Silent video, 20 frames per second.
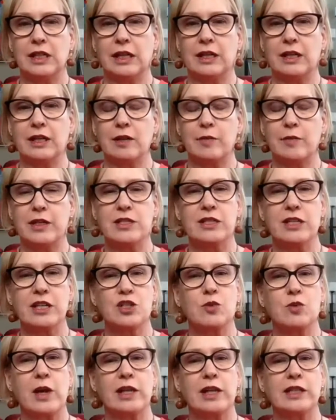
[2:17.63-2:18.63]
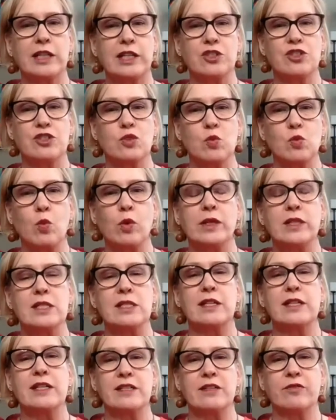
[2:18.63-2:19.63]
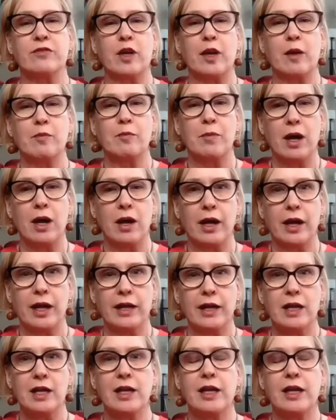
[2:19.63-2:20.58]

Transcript: Um, and sexuality is just one slice of that pie.